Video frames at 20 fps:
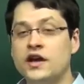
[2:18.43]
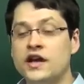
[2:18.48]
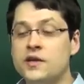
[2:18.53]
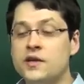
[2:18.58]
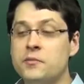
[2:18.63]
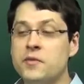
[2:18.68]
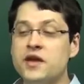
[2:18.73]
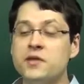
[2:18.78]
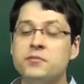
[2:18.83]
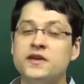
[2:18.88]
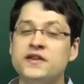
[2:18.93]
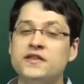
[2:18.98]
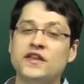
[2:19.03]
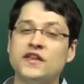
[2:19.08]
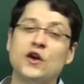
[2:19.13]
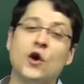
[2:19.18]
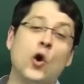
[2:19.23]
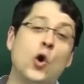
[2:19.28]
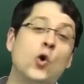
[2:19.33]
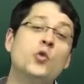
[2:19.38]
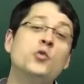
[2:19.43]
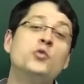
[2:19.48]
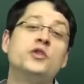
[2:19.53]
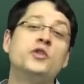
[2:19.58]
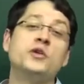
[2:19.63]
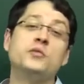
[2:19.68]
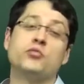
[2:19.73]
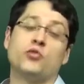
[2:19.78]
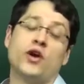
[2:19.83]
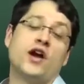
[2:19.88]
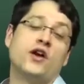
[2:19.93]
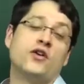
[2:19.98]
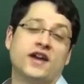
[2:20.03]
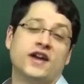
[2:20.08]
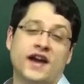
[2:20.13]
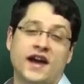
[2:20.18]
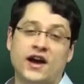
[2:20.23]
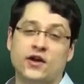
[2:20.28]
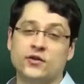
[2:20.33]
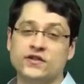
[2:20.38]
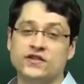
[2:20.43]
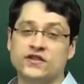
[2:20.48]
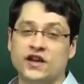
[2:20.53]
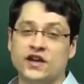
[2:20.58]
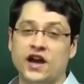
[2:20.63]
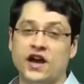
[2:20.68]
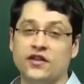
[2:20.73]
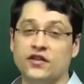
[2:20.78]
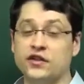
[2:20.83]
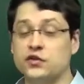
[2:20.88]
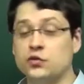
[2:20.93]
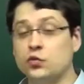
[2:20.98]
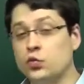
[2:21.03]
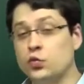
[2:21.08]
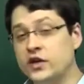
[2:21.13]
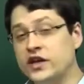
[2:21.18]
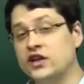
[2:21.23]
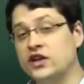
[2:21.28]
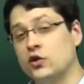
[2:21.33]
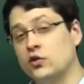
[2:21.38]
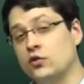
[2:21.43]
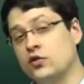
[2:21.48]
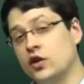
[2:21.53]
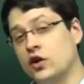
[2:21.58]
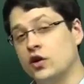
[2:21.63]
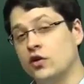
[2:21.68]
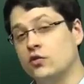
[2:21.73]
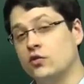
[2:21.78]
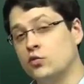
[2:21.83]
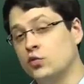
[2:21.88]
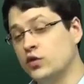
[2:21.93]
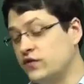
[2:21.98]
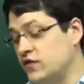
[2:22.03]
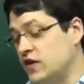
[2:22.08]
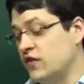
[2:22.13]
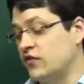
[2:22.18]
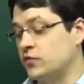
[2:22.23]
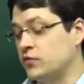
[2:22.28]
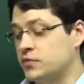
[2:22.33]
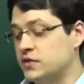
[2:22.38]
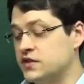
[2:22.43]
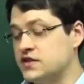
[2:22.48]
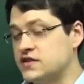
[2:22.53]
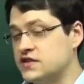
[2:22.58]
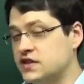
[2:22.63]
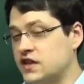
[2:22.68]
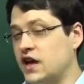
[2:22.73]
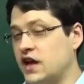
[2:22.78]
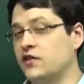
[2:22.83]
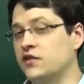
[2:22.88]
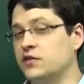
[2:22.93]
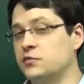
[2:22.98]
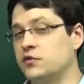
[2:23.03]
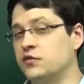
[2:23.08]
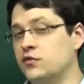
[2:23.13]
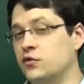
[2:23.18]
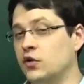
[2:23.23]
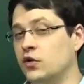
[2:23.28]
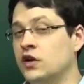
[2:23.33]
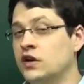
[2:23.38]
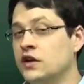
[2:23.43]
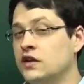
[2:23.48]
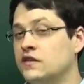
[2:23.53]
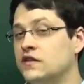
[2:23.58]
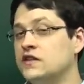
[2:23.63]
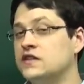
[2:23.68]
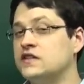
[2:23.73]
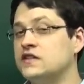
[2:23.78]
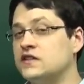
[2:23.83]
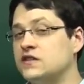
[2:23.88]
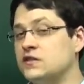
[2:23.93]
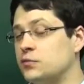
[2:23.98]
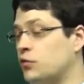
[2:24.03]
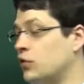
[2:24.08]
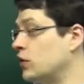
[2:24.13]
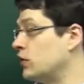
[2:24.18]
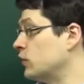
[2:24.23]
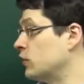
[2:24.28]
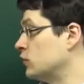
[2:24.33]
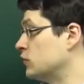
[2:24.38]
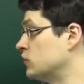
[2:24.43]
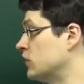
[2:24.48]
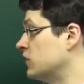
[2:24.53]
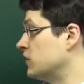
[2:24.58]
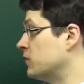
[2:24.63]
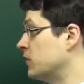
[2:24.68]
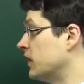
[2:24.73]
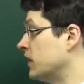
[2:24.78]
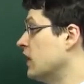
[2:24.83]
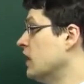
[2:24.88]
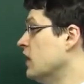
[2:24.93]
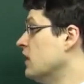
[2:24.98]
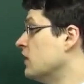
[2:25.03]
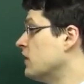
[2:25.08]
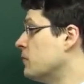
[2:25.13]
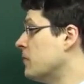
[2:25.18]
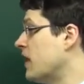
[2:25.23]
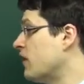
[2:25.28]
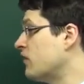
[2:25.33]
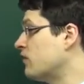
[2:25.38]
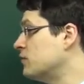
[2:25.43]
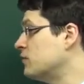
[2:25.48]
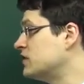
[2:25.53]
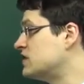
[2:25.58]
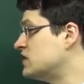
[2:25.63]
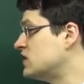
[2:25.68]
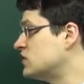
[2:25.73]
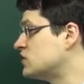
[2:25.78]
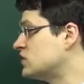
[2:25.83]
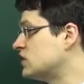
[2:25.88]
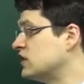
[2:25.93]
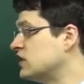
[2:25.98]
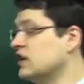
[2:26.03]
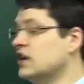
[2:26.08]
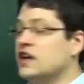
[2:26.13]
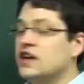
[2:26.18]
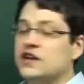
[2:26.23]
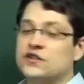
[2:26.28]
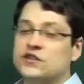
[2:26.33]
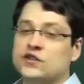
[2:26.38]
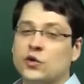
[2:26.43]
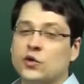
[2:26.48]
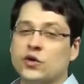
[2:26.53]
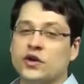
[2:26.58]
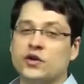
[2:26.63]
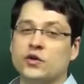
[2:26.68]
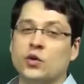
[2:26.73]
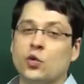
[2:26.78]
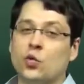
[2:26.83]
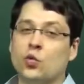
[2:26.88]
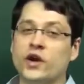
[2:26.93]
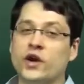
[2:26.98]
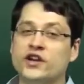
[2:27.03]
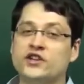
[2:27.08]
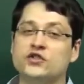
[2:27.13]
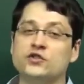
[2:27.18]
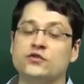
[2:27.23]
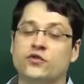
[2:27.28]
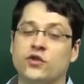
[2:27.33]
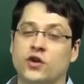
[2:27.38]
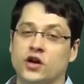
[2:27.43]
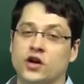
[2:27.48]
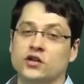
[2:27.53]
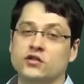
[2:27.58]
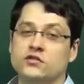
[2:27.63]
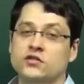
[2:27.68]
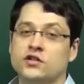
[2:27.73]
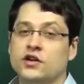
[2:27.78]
It may be the only brown cow in Scotland. We don't know. We've never been to Scotland before. This is the point that we're trying to make. The mathematician is going way too far.